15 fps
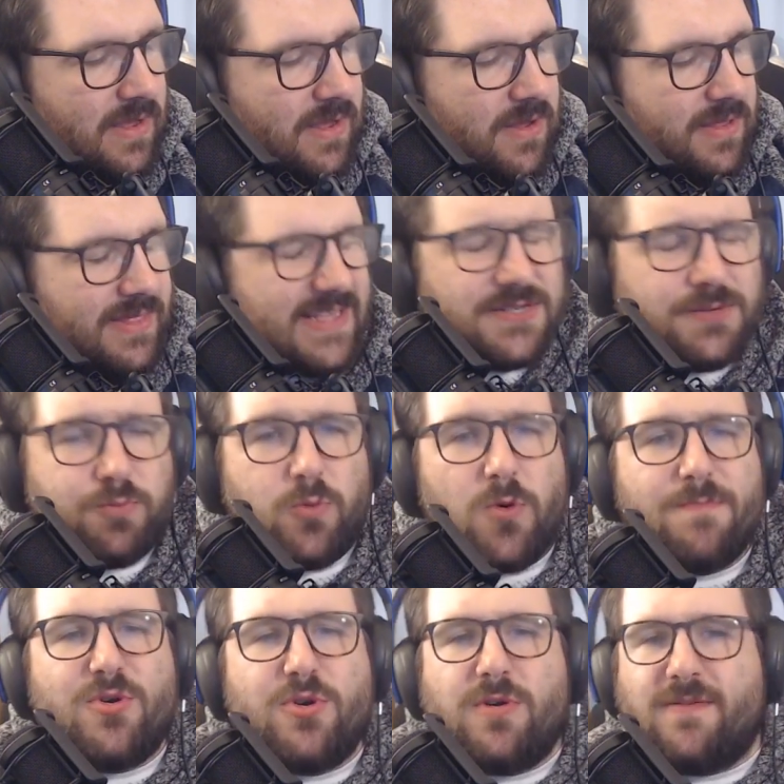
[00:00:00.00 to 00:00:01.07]
This
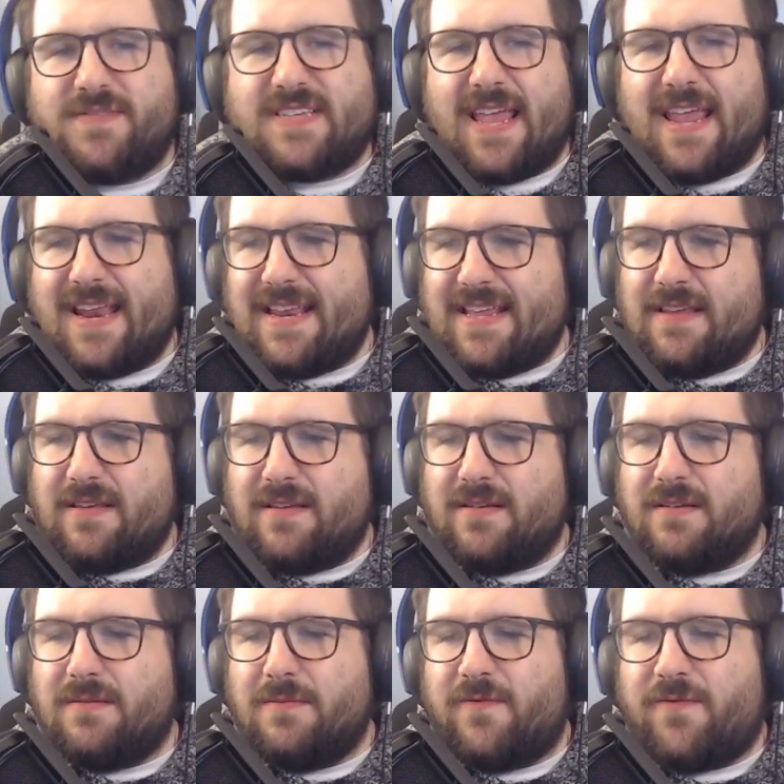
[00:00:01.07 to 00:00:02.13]
removes any
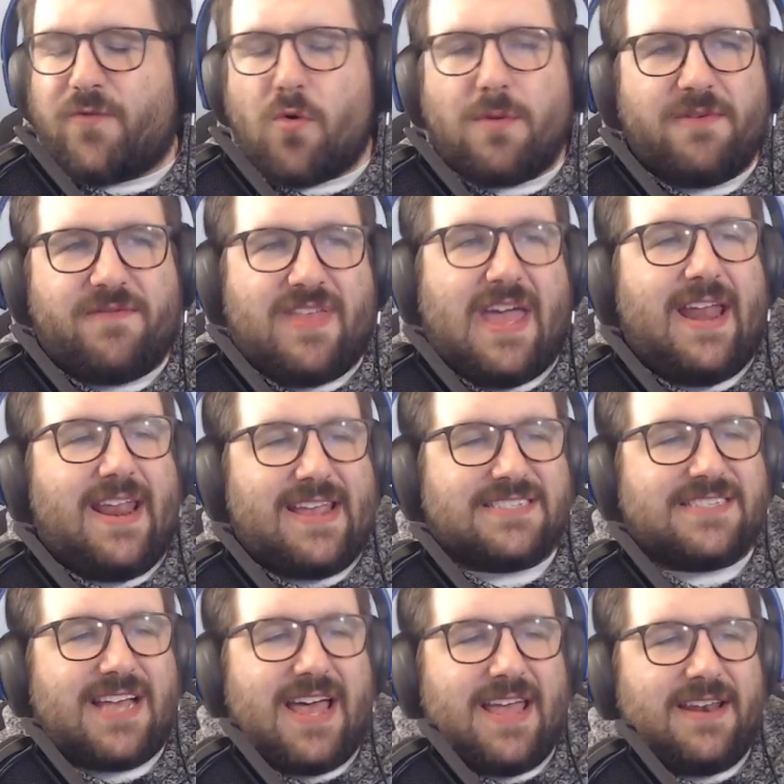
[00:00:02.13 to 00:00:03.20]
form of that
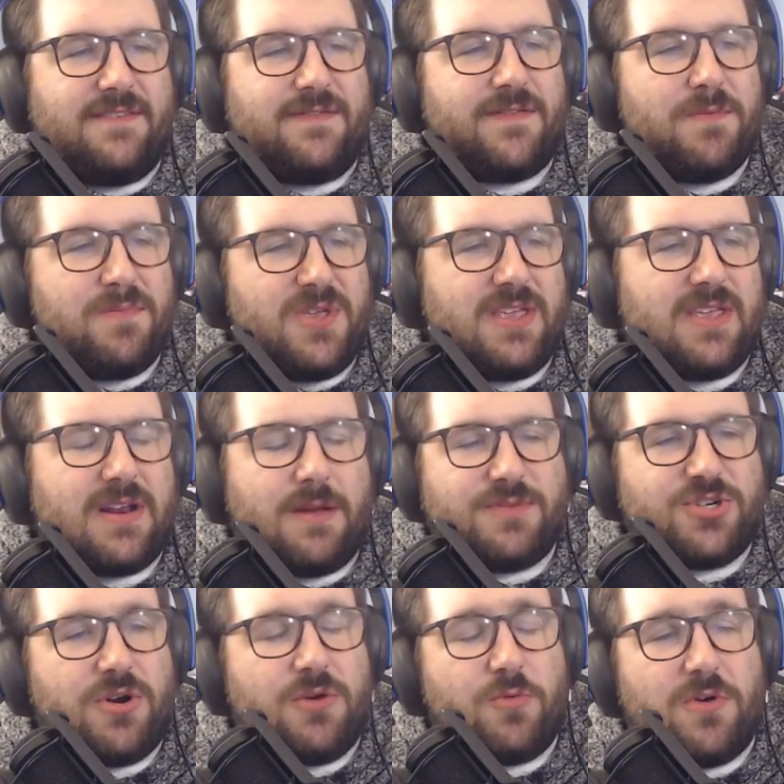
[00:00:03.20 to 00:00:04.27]
anxiety from me, and I'm
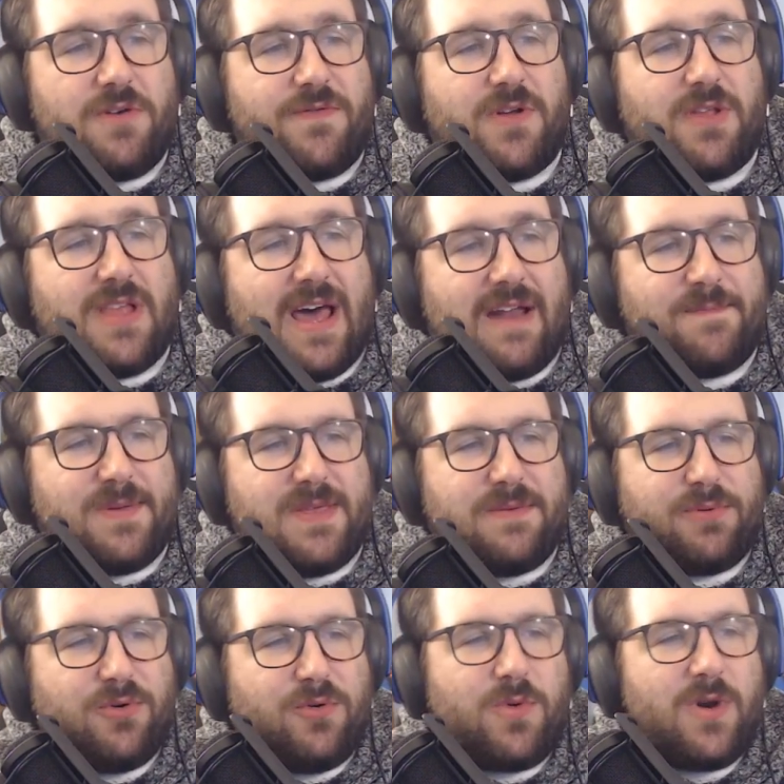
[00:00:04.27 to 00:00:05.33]
sure it will for a lot of
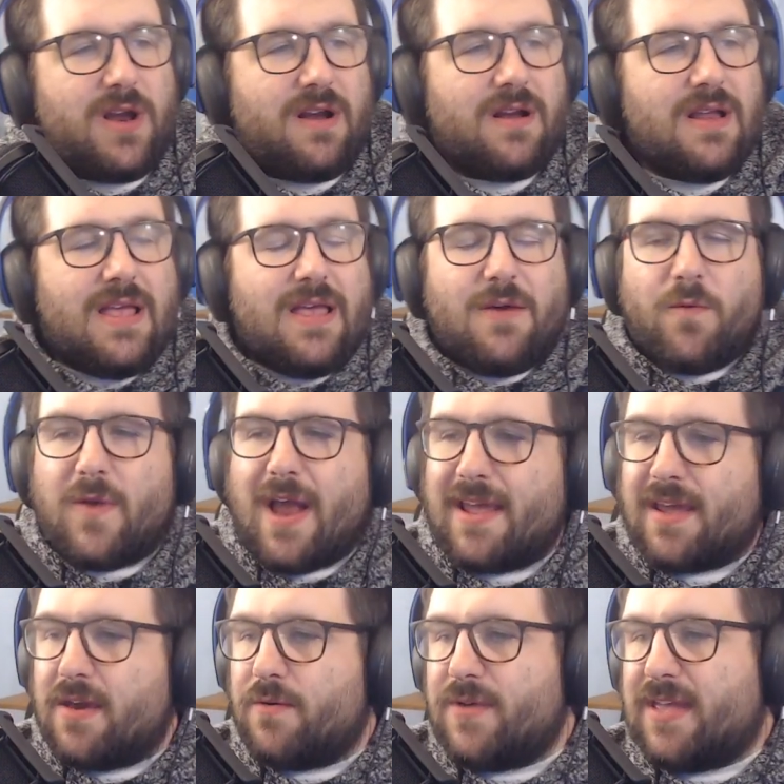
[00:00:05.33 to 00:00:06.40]
people, where when I
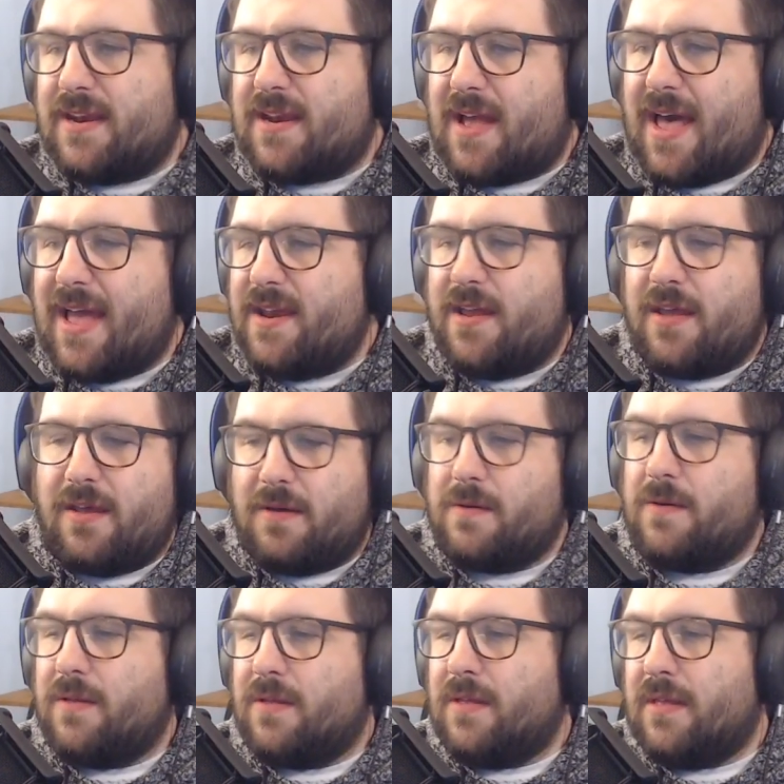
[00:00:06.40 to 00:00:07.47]
go in, I know,
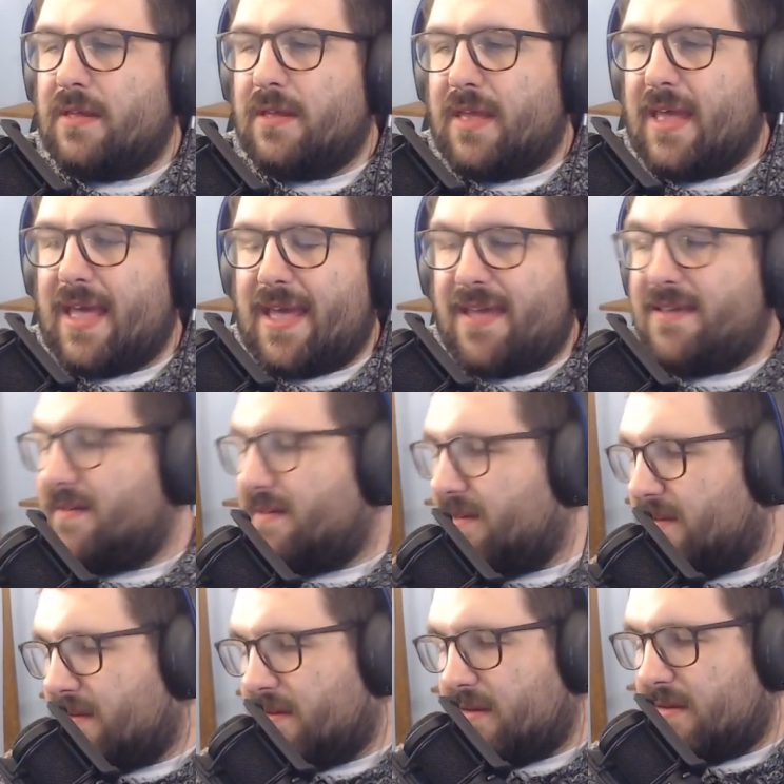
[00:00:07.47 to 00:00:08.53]
hey,
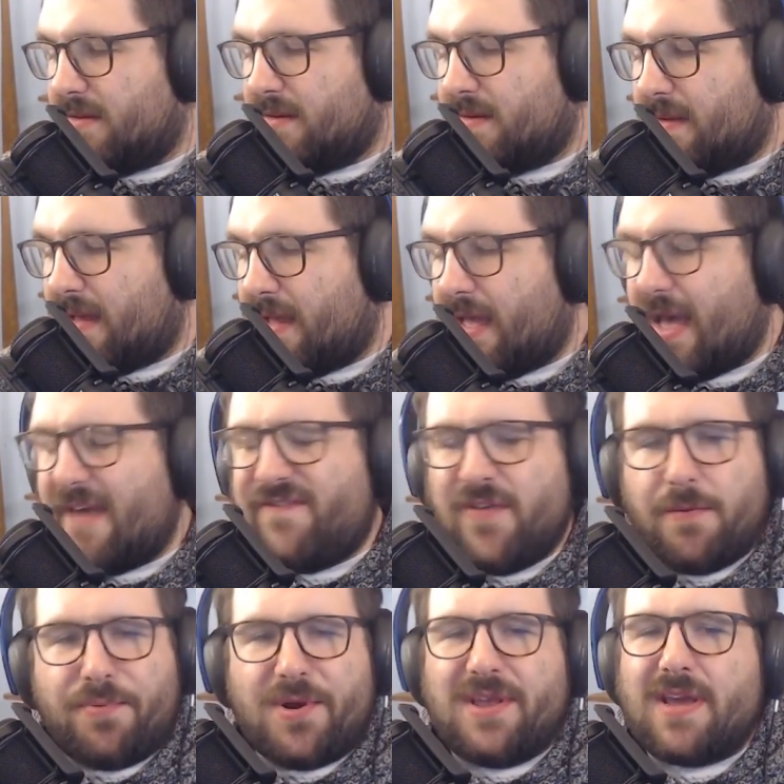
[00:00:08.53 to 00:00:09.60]
I feel
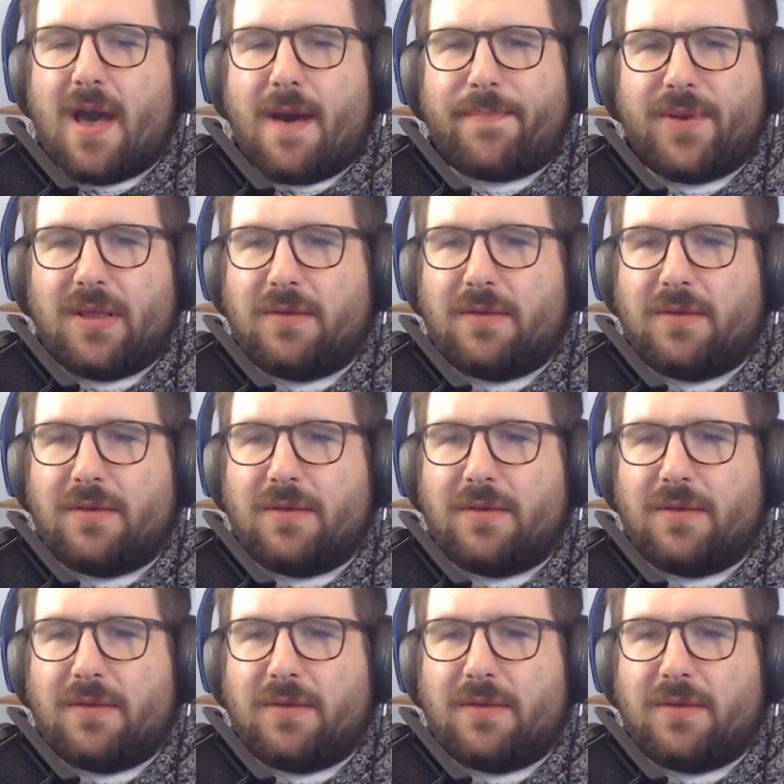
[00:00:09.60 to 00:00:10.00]
pretty competent